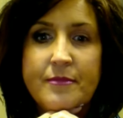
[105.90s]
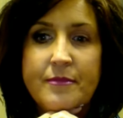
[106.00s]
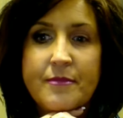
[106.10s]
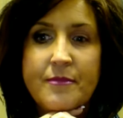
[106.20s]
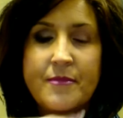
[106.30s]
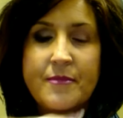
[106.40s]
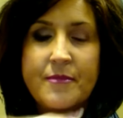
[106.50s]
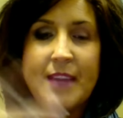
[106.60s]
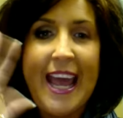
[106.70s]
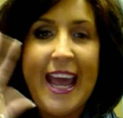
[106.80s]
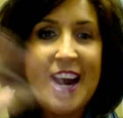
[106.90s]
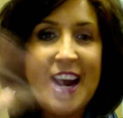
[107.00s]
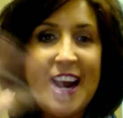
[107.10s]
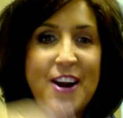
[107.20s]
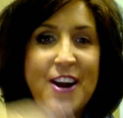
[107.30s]
Hey there, who's
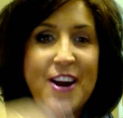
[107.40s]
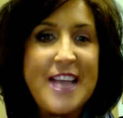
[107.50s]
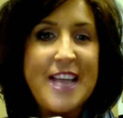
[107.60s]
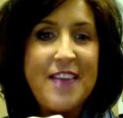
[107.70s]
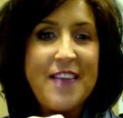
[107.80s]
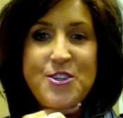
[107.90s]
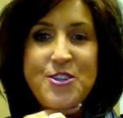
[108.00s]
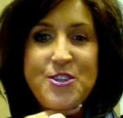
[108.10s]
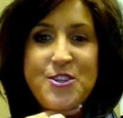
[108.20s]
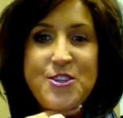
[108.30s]
out there is joining us?